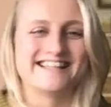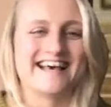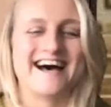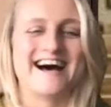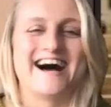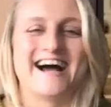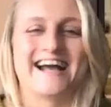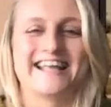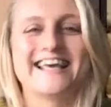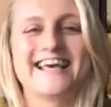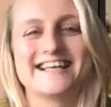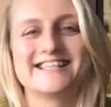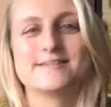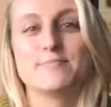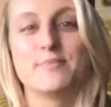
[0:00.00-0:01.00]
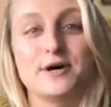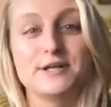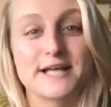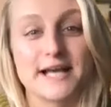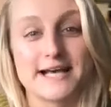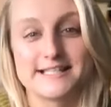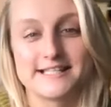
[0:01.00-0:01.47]
uh, he has a
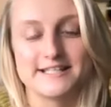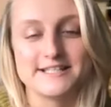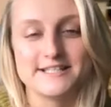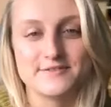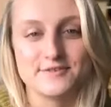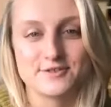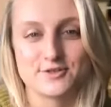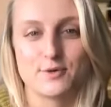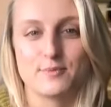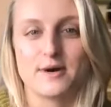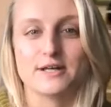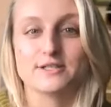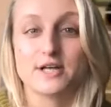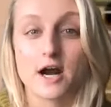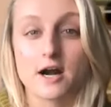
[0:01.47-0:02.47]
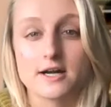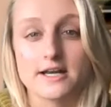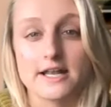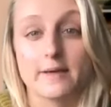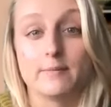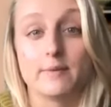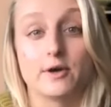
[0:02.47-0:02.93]
podcast and a TV show about
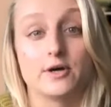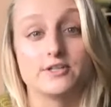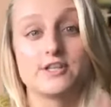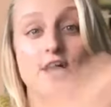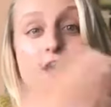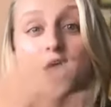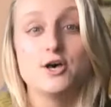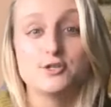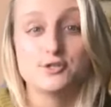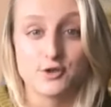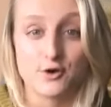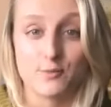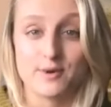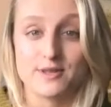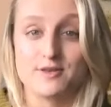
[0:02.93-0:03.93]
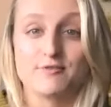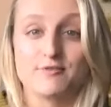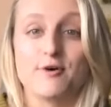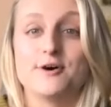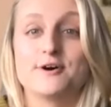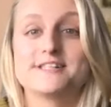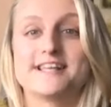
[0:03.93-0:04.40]
gardening because so many
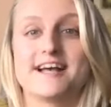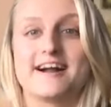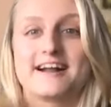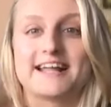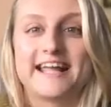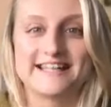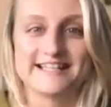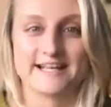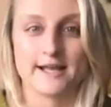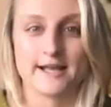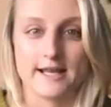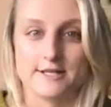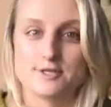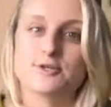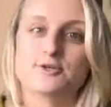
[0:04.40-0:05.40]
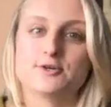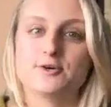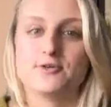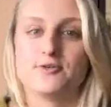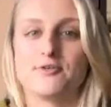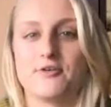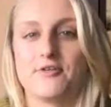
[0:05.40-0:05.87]
folks are getting into
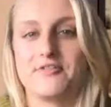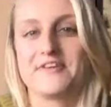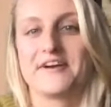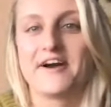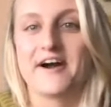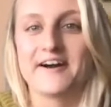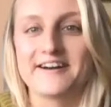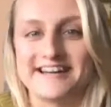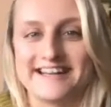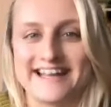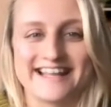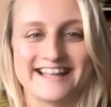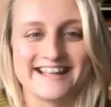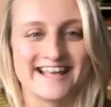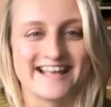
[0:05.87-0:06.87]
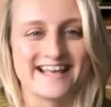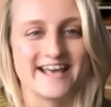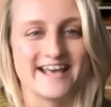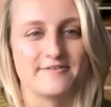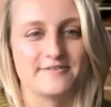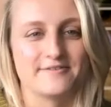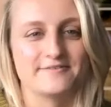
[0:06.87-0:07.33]
uh, the gardening. They
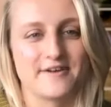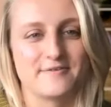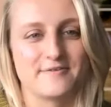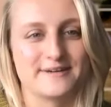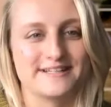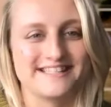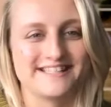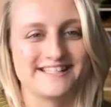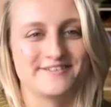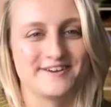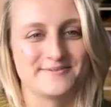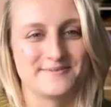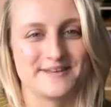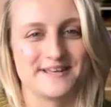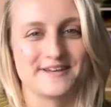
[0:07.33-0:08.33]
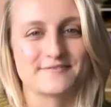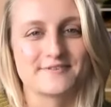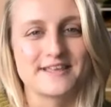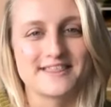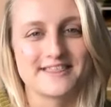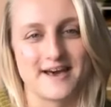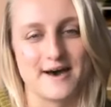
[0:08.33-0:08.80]
everyone is developing
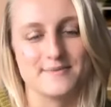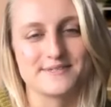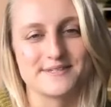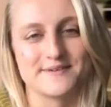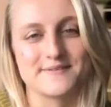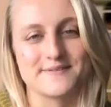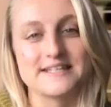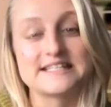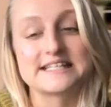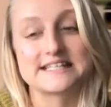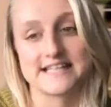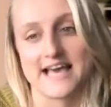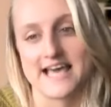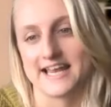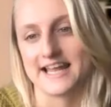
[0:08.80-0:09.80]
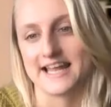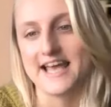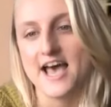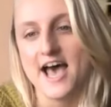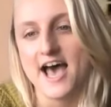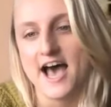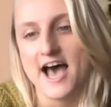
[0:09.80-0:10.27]
green thumb, so that's exciting.
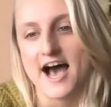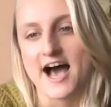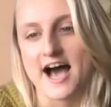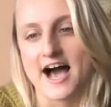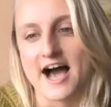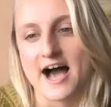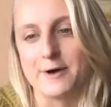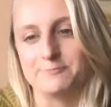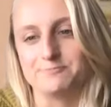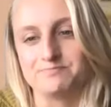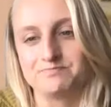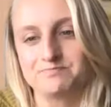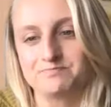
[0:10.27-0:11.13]
Um,